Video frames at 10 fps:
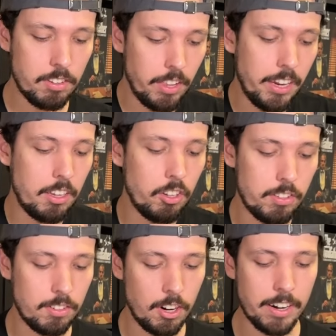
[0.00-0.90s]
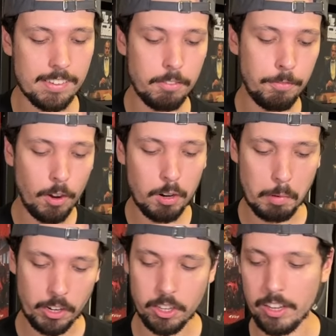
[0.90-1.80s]
So like you can start as a
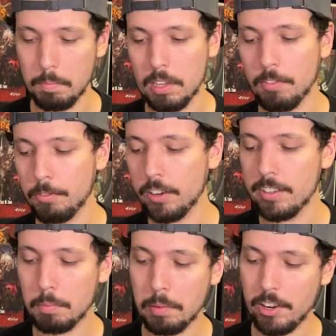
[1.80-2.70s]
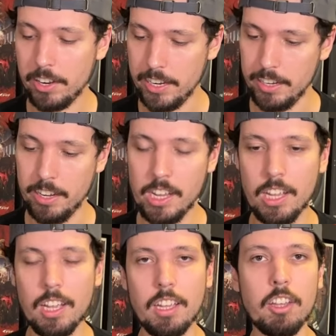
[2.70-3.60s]
farmer, you can be free-spirited,
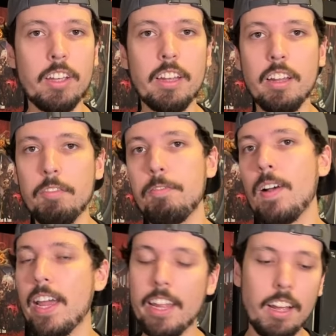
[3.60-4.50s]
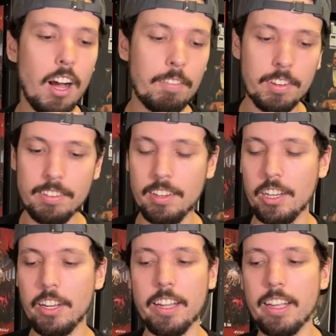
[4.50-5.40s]
you can fight, obviously,
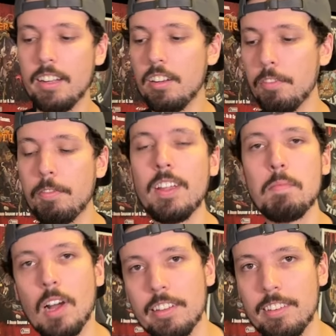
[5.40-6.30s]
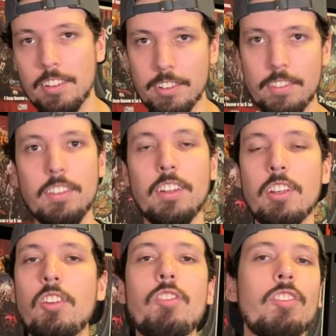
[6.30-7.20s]
you can defeat monsters, and
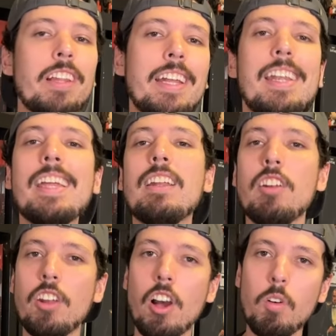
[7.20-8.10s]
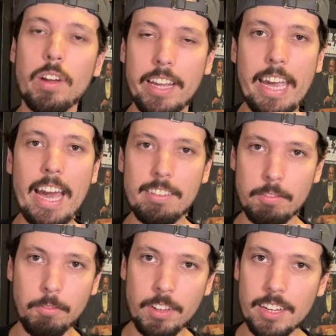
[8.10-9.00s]
you don't really need to know what a
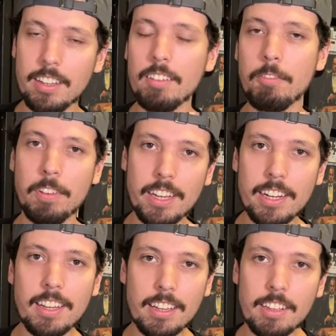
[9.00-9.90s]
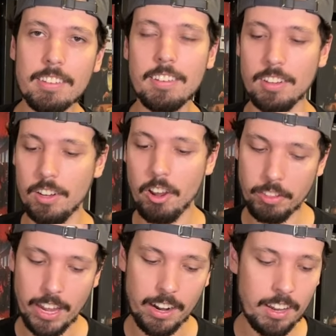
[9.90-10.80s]
chasm fiend is to know
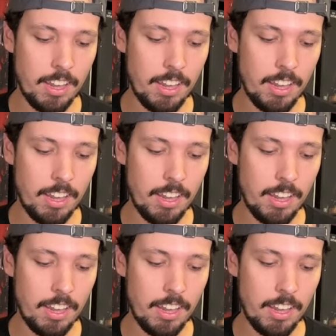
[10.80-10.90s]
that